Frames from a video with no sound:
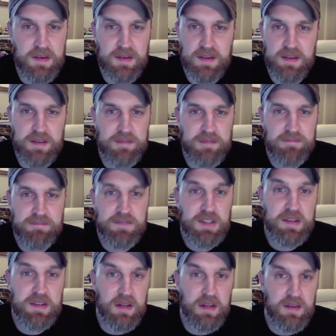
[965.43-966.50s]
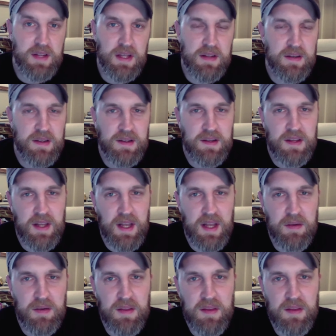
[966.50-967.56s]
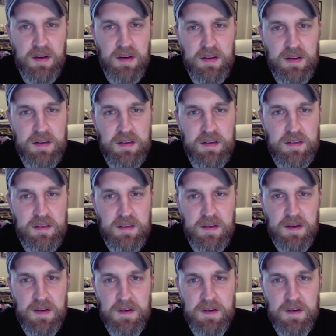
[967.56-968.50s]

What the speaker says: just yesterday, getting to connect with other artists.